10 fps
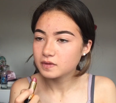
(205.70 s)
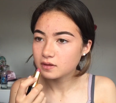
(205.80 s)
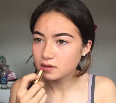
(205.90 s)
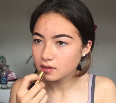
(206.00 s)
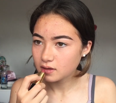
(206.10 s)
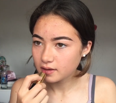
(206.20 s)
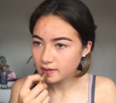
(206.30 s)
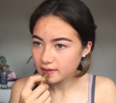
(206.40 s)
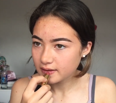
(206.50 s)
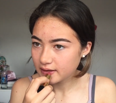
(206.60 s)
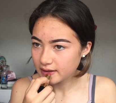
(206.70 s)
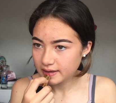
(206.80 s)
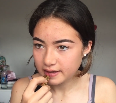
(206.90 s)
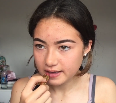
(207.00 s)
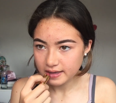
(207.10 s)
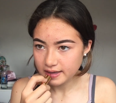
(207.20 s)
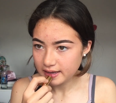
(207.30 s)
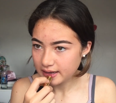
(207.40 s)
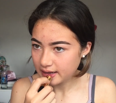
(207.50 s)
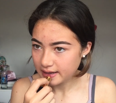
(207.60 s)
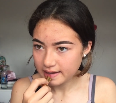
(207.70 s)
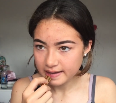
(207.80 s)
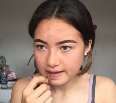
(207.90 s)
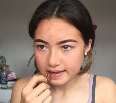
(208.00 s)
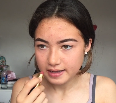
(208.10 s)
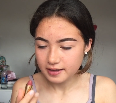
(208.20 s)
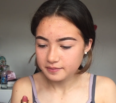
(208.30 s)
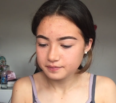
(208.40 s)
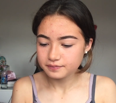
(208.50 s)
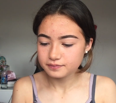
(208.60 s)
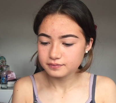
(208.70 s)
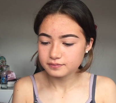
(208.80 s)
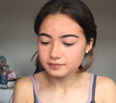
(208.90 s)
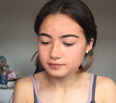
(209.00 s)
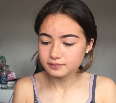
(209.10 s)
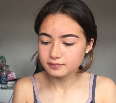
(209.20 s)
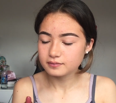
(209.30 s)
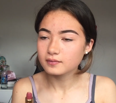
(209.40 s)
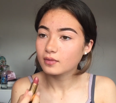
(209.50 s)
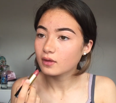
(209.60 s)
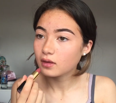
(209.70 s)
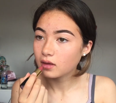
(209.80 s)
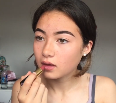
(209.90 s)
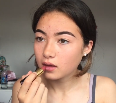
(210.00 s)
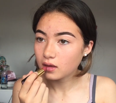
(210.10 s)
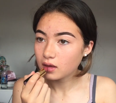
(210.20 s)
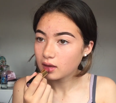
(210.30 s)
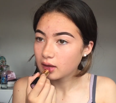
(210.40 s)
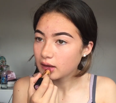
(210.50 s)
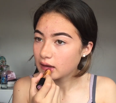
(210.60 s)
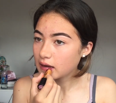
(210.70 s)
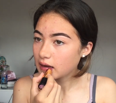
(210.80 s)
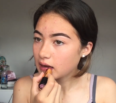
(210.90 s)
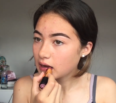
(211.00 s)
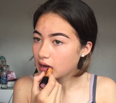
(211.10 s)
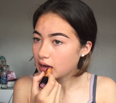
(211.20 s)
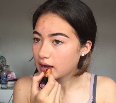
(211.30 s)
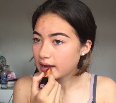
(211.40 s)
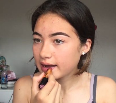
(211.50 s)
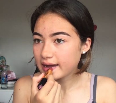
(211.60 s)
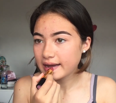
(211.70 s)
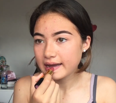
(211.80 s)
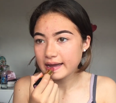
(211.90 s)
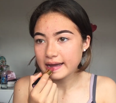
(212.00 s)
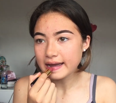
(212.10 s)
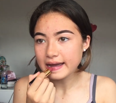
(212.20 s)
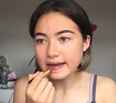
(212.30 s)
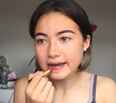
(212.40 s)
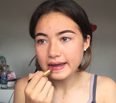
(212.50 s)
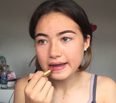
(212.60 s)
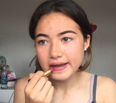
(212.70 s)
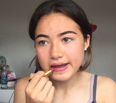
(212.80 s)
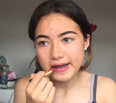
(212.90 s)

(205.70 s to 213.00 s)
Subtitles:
[no speech]